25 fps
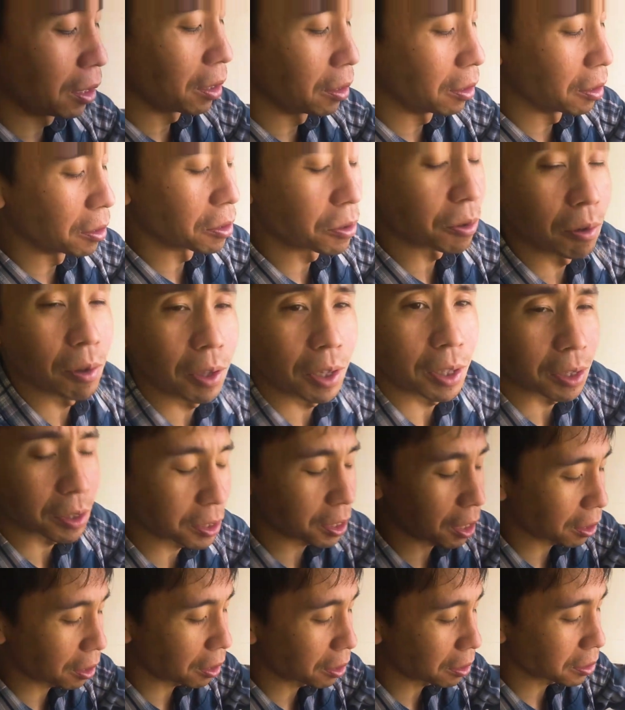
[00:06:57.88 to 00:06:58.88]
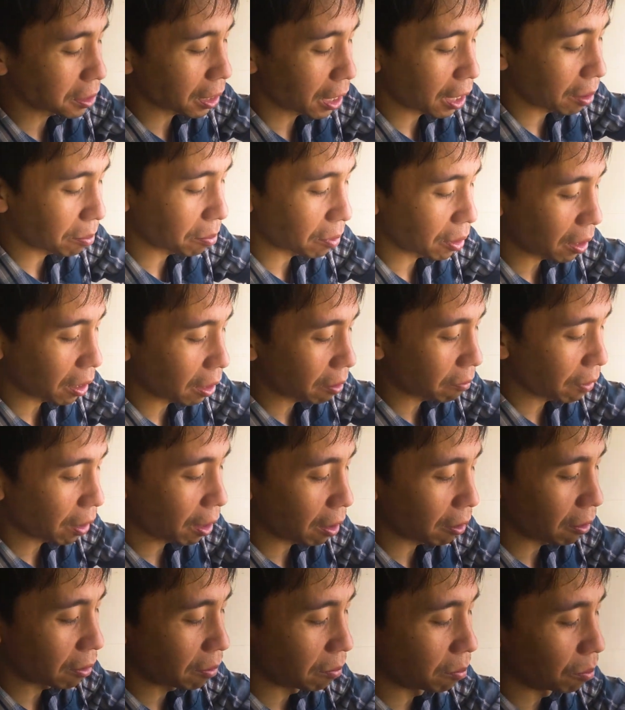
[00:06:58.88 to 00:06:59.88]
It was only the second time that I've
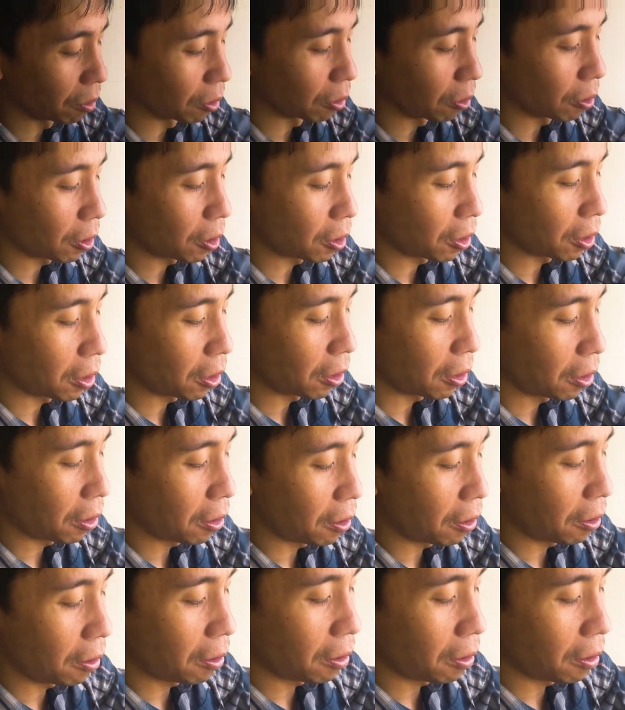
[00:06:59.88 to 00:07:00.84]
had balut. Mm.